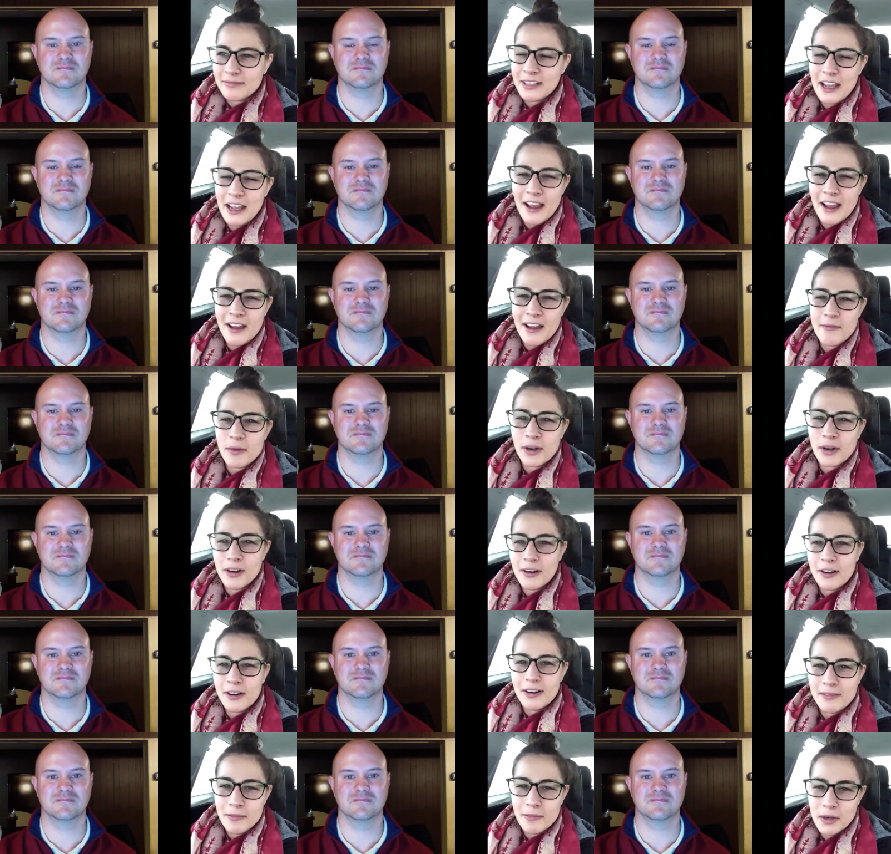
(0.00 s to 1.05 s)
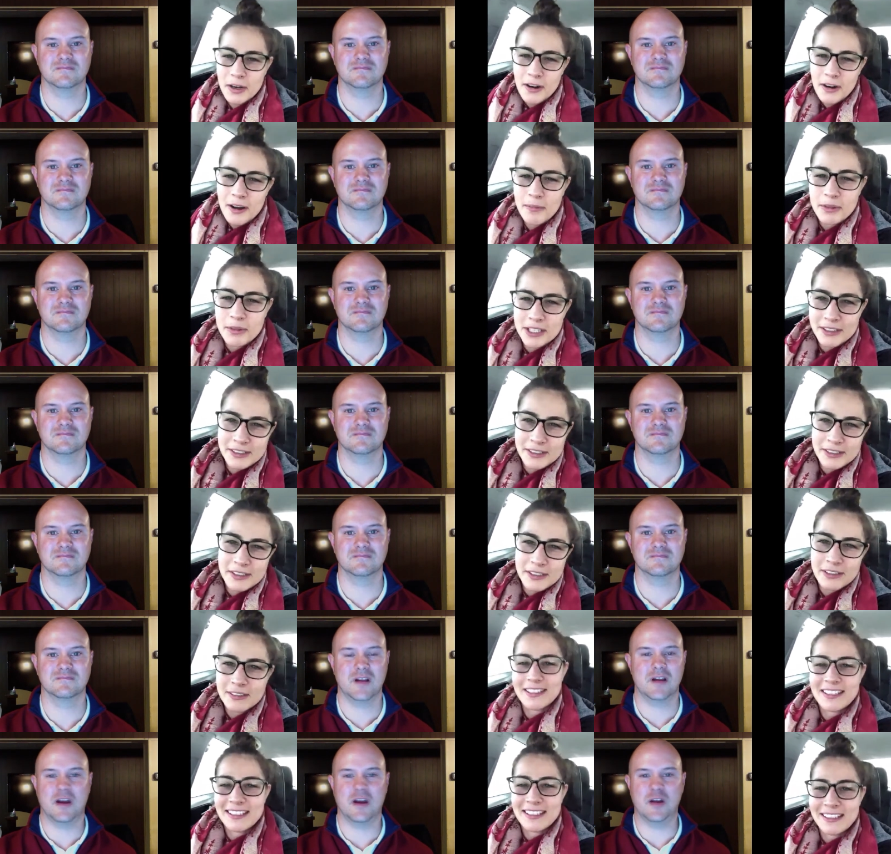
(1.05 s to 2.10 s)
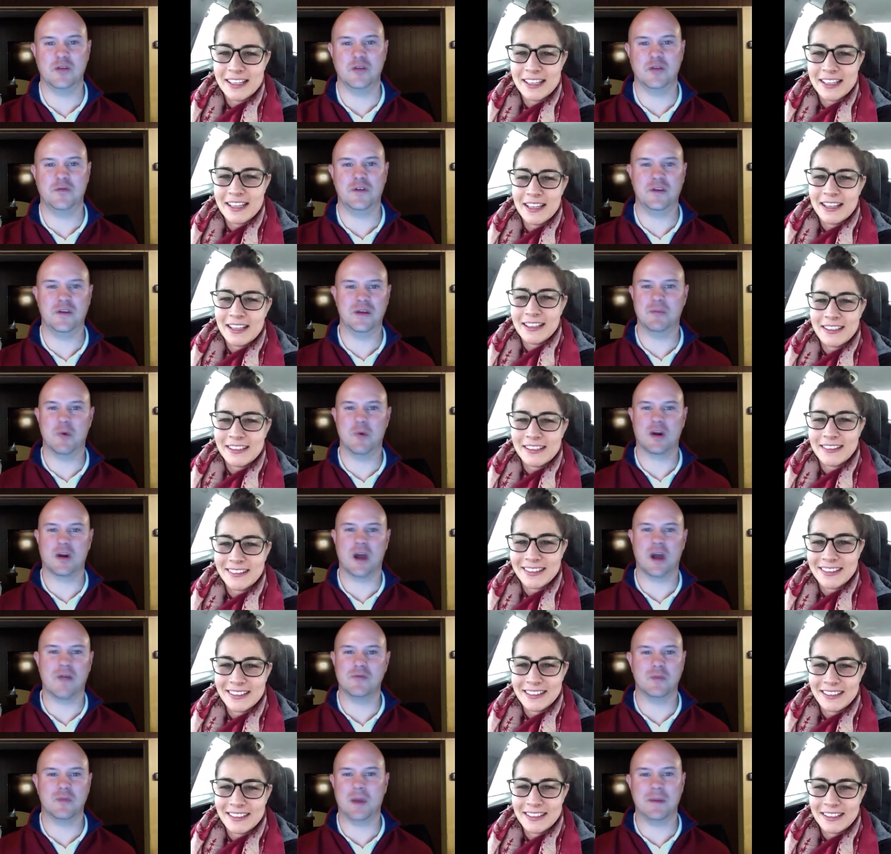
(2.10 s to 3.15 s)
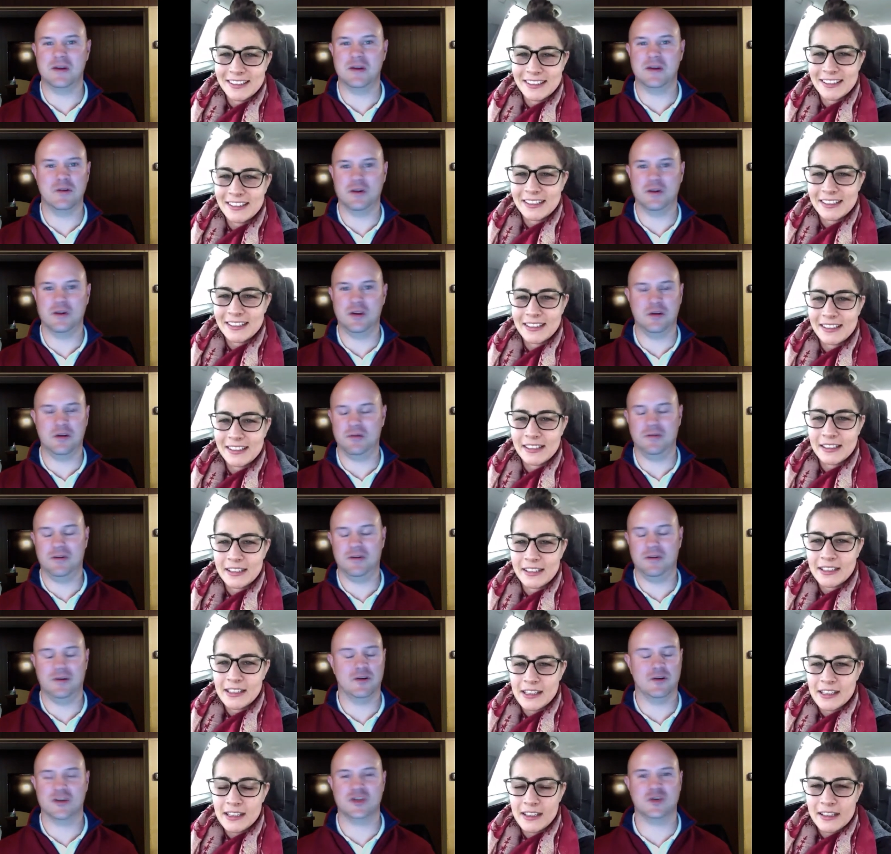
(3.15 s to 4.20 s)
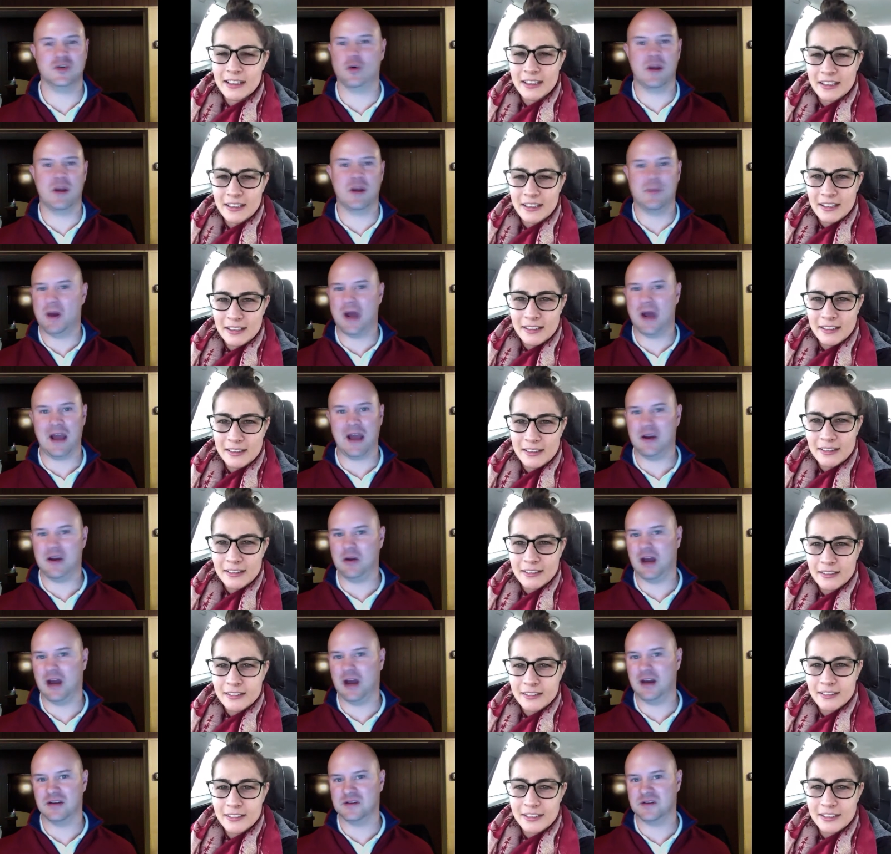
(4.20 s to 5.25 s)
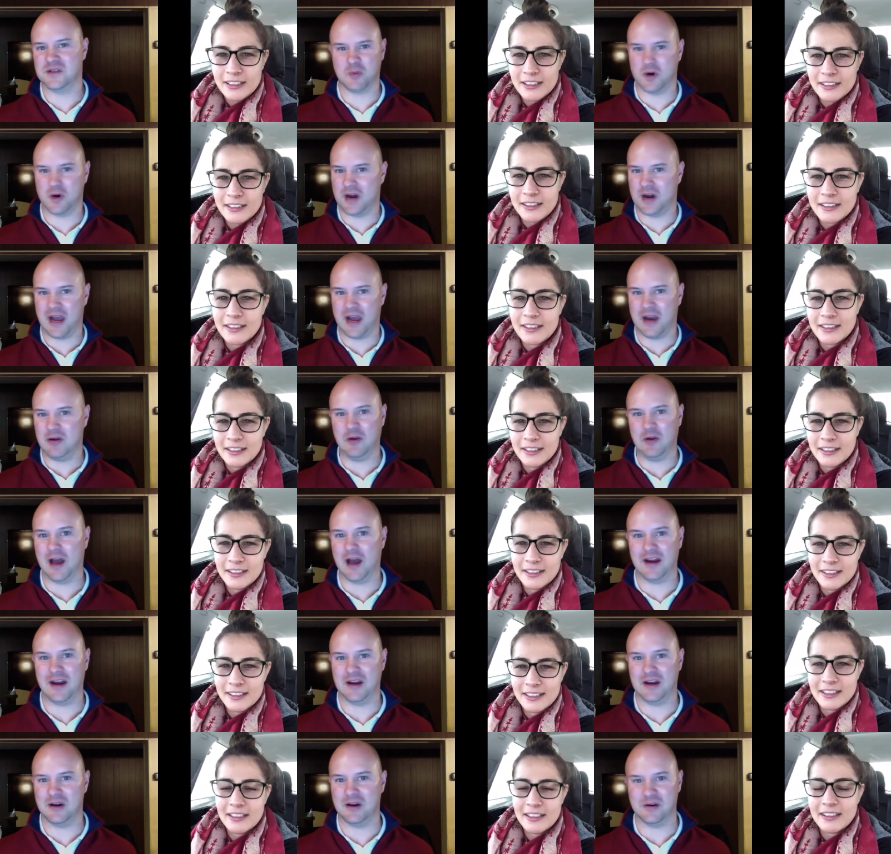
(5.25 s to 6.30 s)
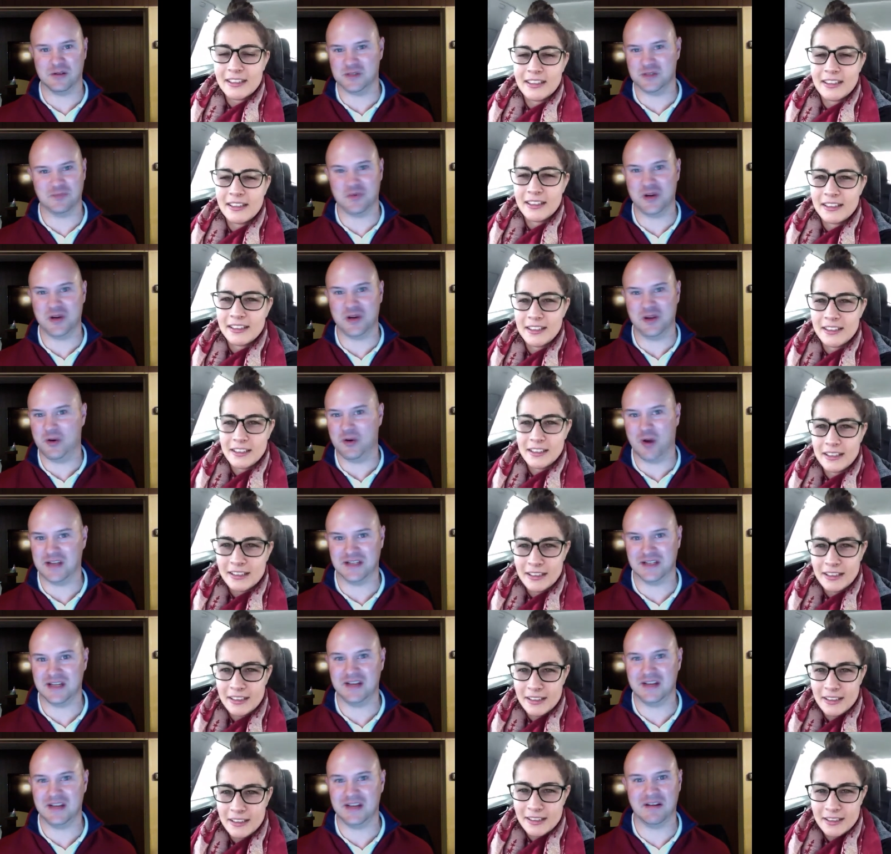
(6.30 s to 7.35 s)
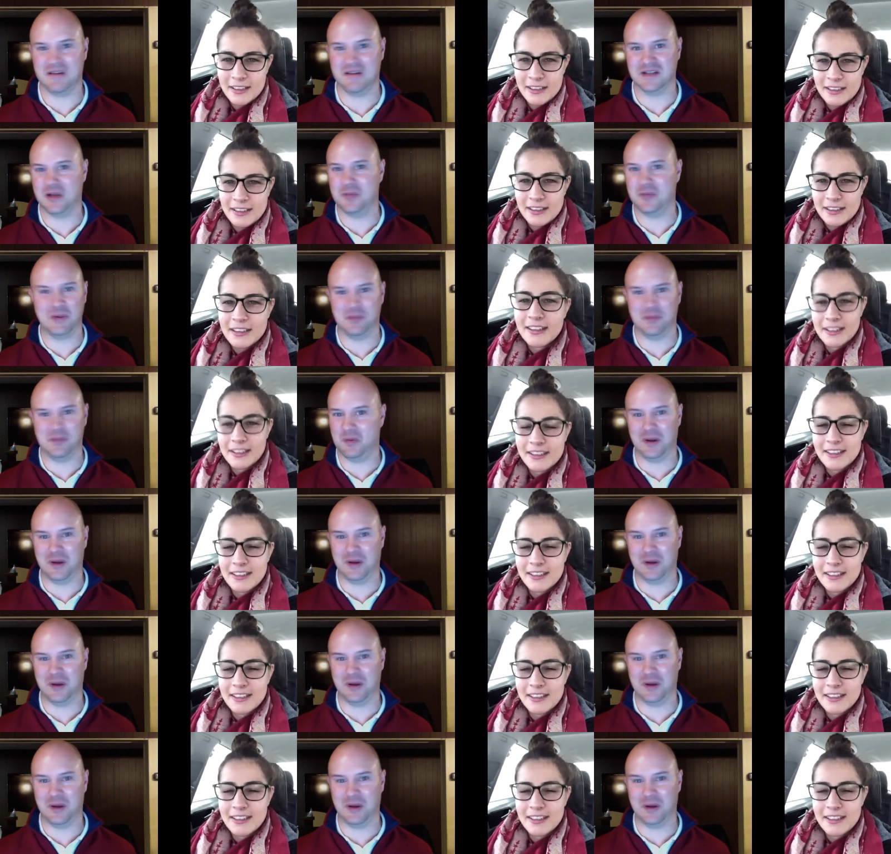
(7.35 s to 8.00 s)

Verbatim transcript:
Speaker 1: yeah, have more, more options.
Speaker 2: Are you feeling more comfortable? I mean, your, your, your story about how you got into the sport and how you got here is just pretty crazy. I tell people